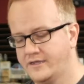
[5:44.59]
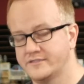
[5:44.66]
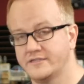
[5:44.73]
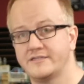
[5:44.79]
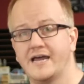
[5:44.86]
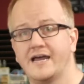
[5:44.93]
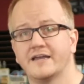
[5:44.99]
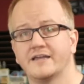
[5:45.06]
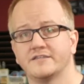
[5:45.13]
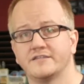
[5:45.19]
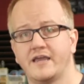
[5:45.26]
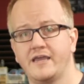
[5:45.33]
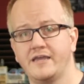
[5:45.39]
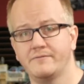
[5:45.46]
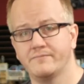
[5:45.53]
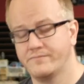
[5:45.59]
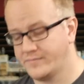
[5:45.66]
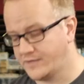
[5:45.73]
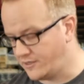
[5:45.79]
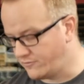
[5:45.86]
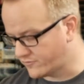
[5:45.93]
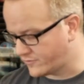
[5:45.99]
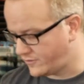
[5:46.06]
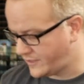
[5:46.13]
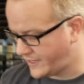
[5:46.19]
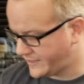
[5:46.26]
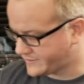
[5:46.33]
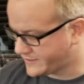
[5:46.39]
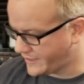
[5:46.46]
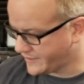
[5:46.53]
His attack is 8. You would roll 8